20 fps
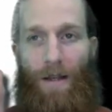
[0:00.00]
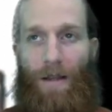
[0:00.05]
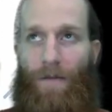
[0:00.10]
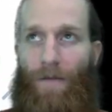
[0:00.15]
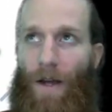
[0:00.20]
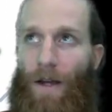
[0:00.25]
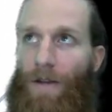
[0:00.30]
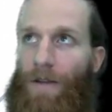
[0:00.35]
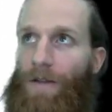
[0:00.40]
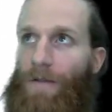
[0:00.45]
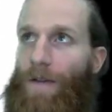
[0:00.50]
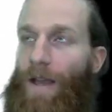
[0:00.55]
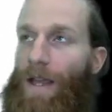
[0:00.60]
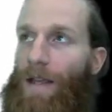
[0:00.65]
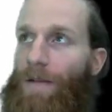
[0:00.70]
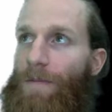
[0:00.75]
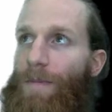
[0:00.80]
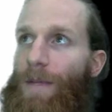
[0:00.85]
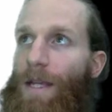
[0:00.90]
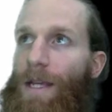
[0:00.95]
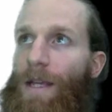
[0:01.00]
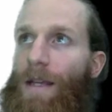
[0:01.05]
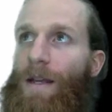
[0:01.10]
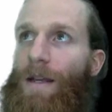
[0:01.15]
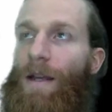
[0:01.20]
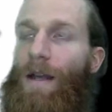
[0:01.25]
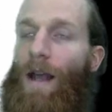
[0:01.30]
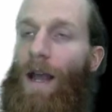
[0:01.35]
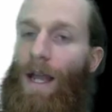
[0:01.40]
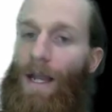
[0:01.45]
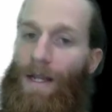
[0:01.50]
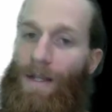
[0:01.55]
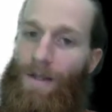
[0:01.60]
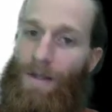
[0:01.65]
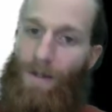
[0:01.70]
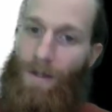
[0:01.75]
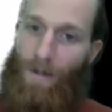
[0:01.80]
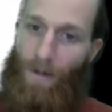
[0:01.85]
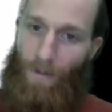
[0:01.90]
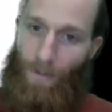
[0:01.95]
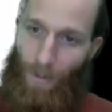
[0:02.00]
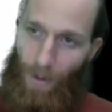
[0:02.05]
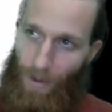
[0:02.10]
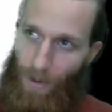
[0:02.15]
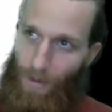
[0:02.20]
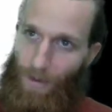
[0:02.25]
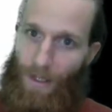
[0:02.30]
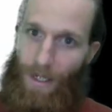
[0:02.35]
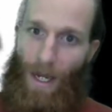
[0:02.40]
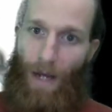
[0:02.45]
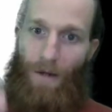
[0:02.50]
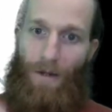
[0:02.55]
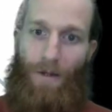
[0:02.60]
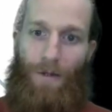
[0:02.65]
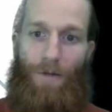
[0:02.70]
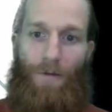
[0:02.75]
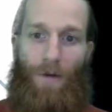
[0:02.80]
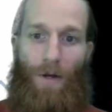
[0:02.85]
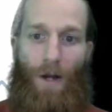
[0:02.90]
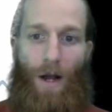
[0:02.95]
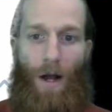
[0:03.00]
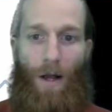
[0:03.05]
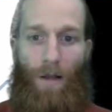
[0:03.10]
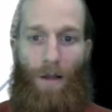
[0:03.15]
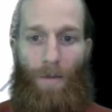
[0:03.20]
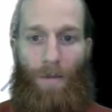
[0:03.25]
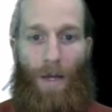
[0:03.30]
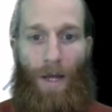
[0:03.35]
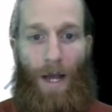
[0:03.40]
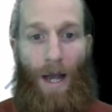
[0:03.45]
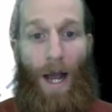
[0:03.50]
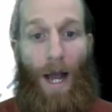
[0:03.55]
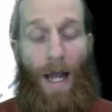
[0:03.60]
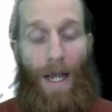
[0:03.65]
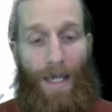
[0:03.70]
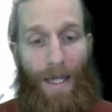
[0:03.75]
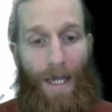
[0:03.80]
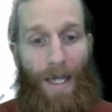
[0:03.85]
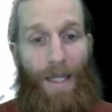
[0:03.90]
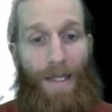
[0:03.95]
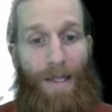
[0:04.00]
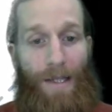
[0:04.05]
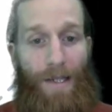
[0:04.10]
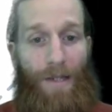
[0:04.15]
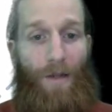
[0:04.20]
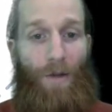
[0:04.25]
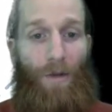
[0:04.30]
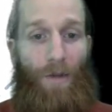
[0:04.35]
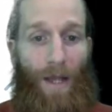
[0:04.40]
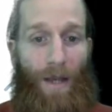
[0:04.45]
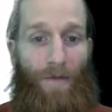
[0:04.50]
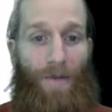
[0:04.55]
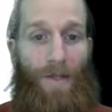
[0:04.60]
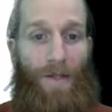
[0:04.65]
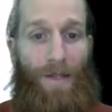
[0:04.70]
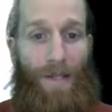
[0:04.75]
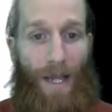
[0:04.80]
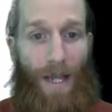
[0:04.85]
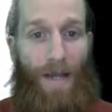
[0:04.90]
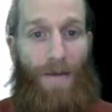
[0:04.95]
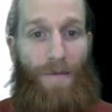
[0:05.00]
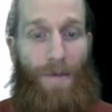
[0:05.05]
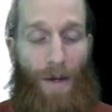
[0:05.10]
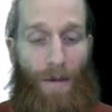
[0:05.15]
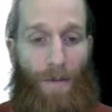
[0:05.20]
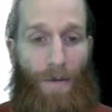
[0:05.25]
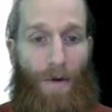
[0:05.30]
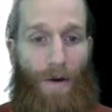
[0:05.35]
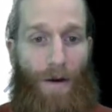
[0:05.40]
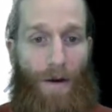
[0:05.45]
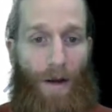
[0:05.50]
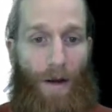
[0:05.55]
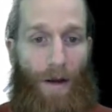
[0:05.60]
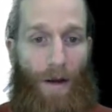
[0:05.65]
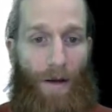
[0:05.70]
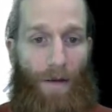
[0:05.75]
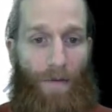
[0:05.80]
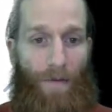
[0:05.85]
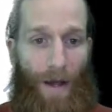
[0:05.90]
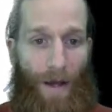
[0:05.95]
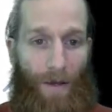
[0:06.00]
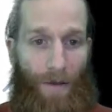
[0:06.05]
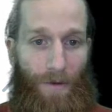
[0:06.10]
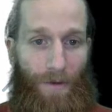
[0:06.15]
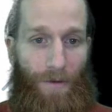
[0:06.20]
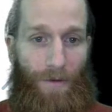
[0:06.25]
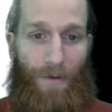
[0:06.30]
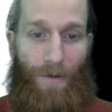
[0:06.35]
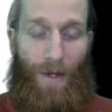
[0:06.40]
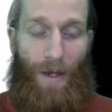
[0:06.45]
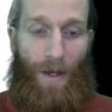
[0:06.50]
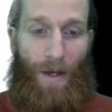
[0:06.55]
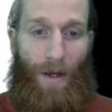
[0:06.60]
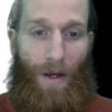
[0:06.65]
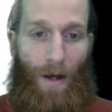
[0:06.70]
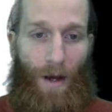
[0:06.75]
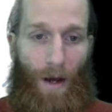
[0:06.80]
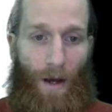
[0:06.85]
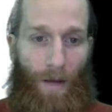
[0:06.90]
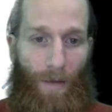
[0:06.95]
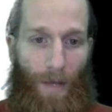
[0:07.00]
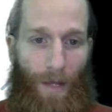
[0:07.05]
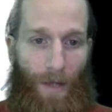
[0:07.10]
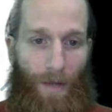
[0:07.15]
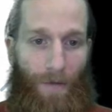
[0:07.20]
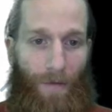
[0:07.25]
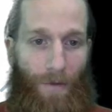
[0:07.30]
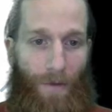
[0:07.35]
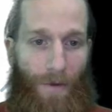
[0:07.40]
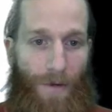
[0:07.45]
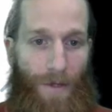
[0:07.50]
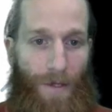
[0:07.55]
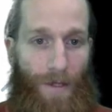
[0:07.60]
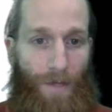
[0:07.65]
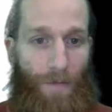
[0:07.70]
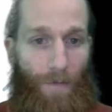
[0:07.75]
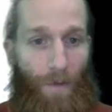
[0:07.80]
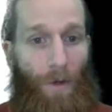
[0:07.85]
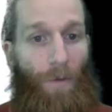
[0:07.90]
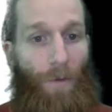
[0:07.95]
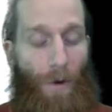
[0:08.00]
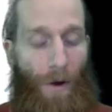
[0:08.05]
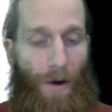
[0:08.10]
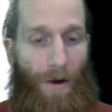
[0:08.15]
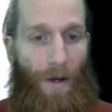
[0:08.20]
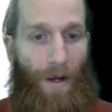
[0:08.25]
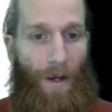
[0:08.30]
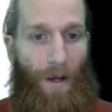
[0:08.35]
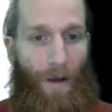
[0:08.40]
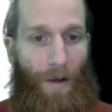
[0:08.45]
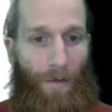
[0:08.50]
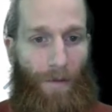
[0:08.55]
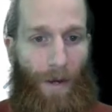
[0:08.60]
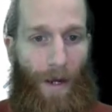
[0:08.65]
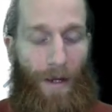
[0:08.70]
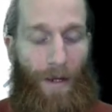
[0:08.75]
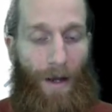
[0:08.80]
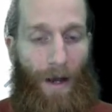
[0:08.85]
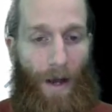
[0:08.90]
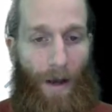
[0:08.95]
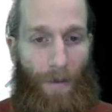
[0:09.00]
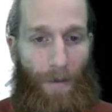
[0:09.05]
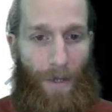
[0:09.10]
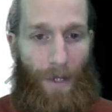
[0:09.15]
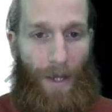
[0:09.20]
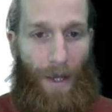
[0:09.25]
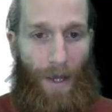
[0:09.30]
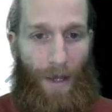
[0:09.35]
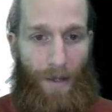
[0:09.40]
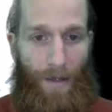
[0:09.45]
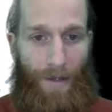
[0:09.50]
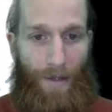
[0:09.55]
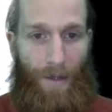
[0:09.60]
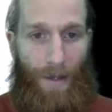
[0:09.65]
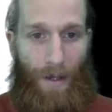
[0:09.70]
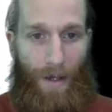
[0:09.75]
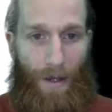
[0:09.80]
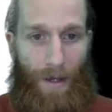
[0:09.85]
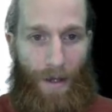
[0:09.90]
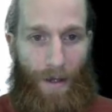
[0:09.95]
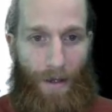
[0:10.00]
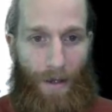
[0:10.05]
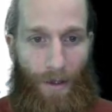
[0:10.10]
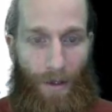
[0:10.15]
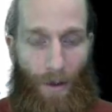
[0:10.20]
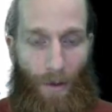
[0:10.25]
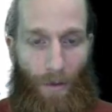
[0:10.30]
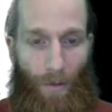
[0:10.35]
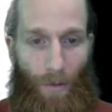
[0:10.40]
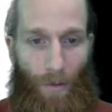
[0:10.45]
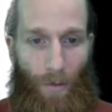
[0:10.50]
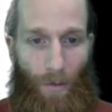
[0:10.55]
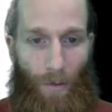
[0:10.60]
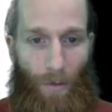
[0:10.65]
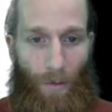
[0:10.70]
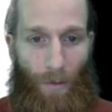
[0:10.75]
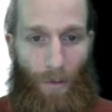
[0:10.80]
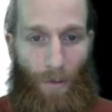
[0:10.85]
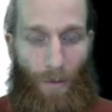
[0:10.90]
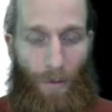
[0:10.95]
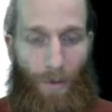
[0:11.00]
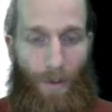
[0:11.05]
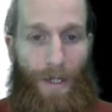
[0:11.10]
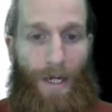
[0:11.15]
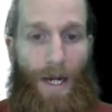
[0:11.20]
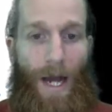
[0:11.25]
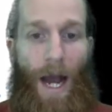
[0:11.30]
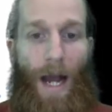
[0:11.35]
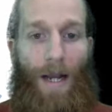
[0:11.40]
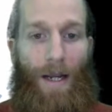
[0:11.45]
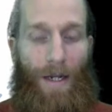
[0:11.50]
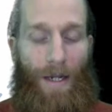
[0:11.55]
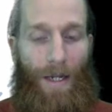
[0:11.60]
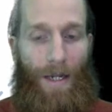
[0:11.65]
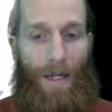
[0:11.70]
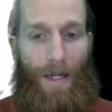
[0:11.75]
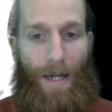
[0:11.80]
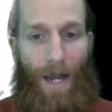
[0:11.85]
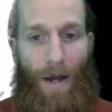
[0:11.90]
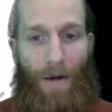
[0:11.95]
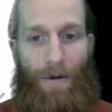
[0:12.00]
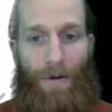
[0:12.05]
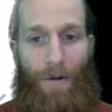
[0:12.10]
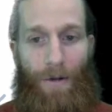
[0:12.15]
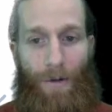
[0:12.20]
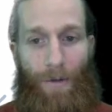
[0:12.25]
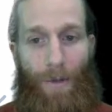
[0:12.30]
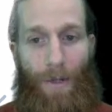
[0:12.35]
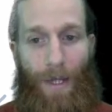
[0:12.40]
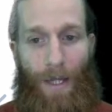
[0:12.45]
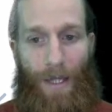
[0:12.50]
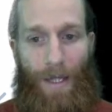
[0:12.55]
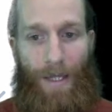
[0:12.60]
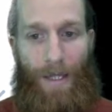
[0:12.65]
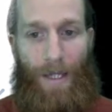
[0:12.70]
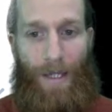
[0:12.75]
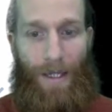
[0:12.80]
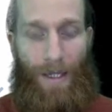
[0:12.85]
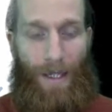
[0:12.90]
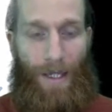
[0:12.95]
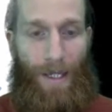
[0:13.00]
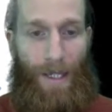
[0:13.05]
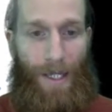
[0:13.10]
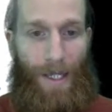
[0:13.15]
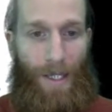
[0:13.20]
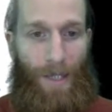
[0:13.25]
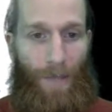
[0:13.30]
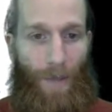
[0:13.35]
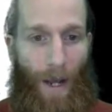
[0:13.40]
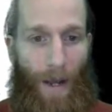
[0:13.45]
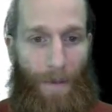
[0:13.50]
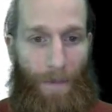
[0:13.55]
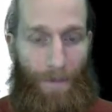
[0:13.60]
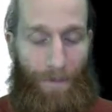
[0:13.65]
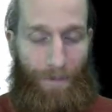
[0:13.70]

values of A and B, and it's going to put those down into a column. Again, still we have the same number of values. And of course, this will work, right? Because, we're not going to encounter duplicates in this way.